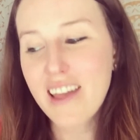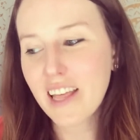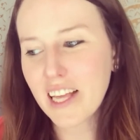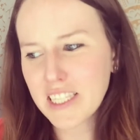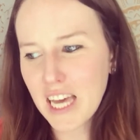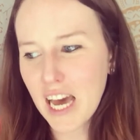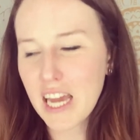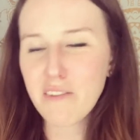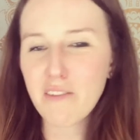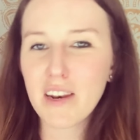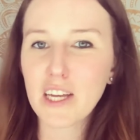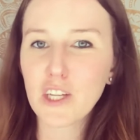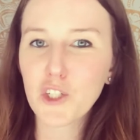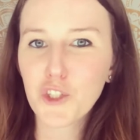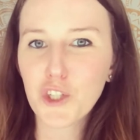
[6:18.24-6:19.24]
That's kind of an
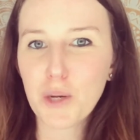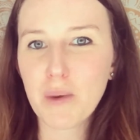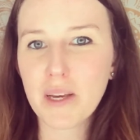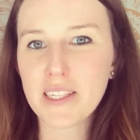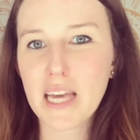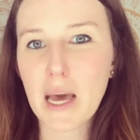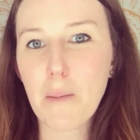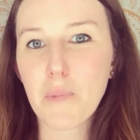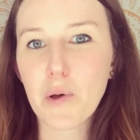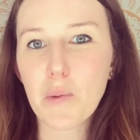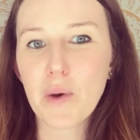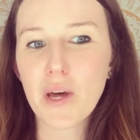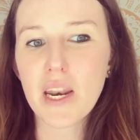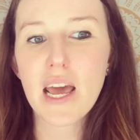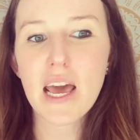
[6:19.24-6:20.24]
extreme example,
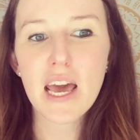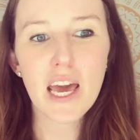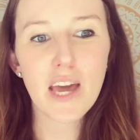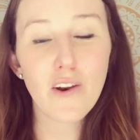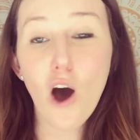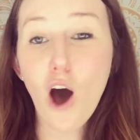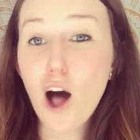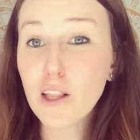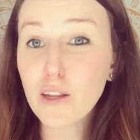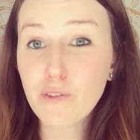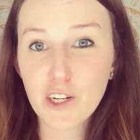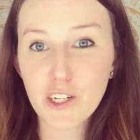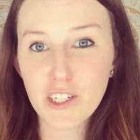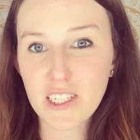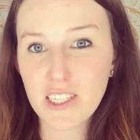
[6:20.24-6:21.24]
but in all of
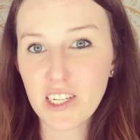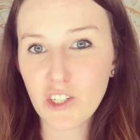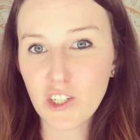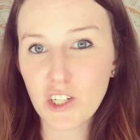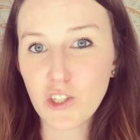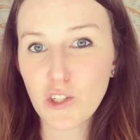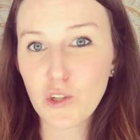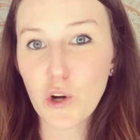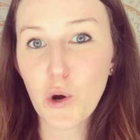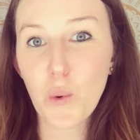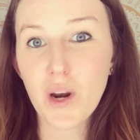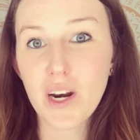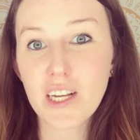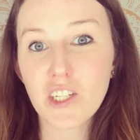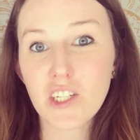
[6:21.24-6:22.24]
your decisions, you don't
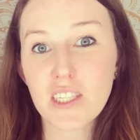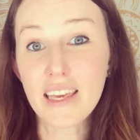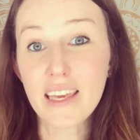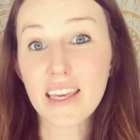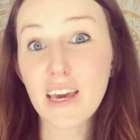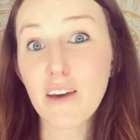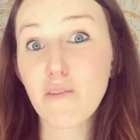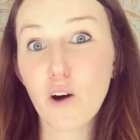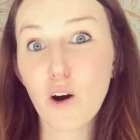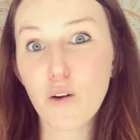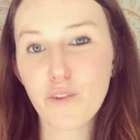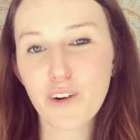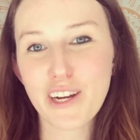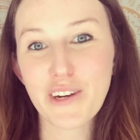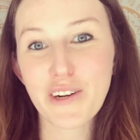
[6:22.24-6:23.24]
want to just give
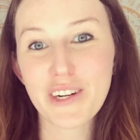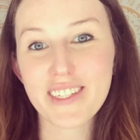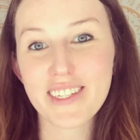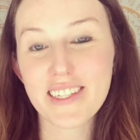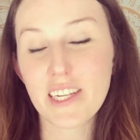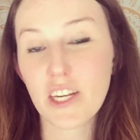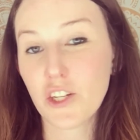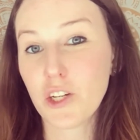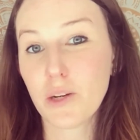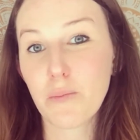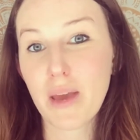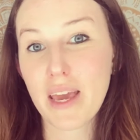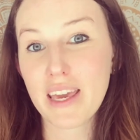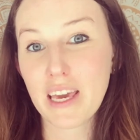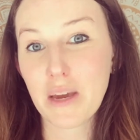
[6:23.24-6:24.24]
over your
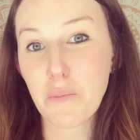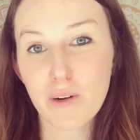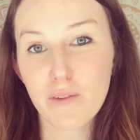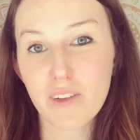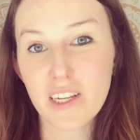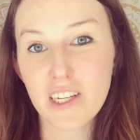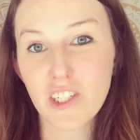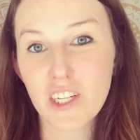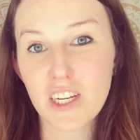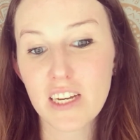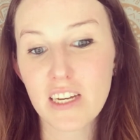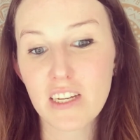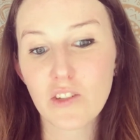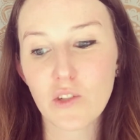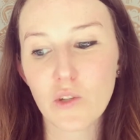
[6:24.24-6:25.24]
decision-making
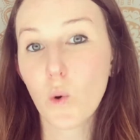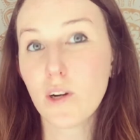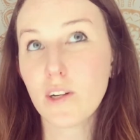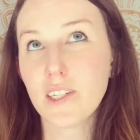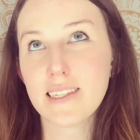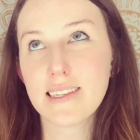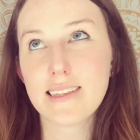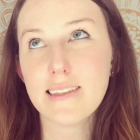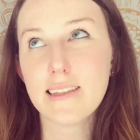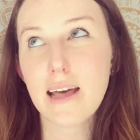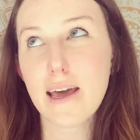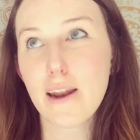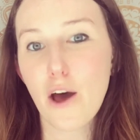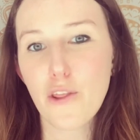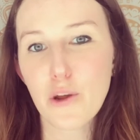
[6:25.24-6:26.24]
privileges or just
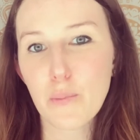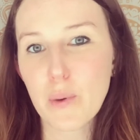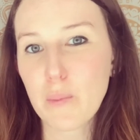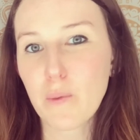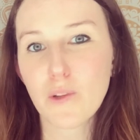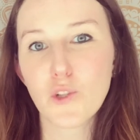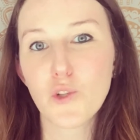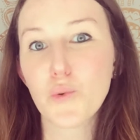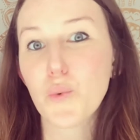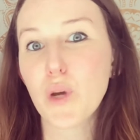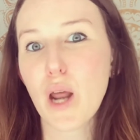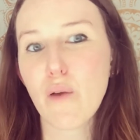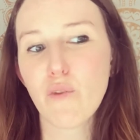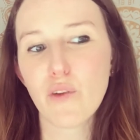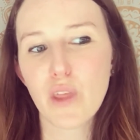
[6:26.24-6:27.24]
let other people do
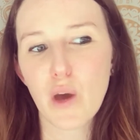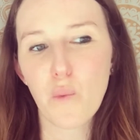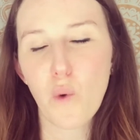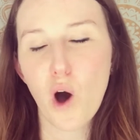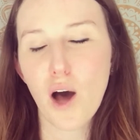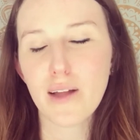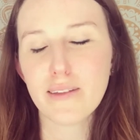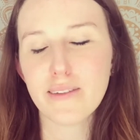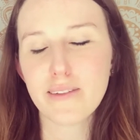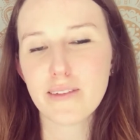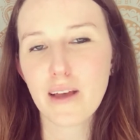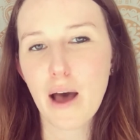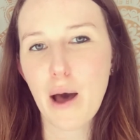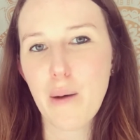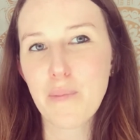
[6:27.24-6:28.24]
whatever they want,
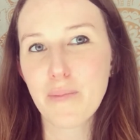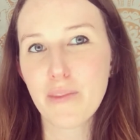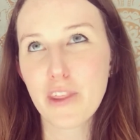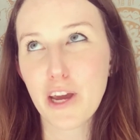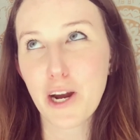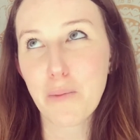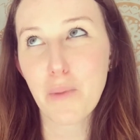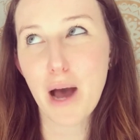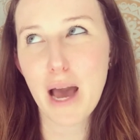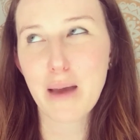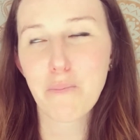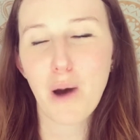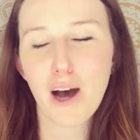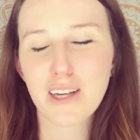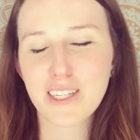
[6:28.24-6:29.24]
thereby
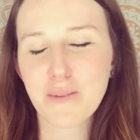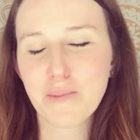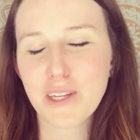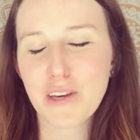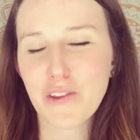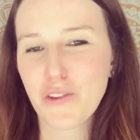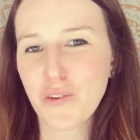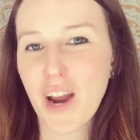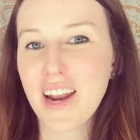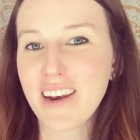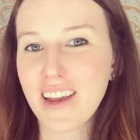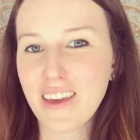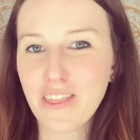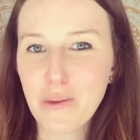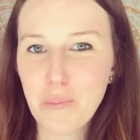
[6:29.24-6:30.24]
possibly
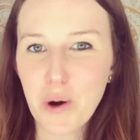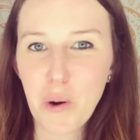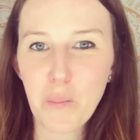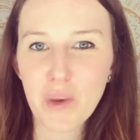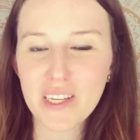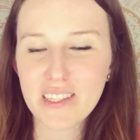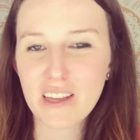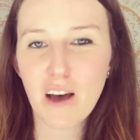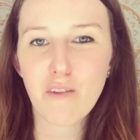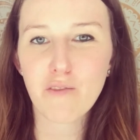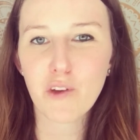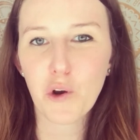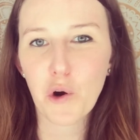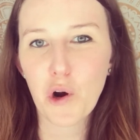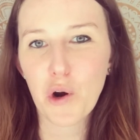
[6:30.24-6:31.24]
threatening the purpose of
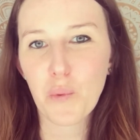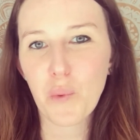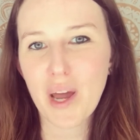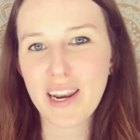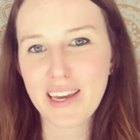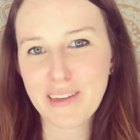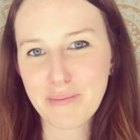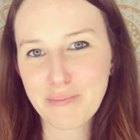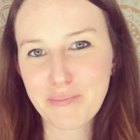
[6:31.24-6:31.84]
your wedding.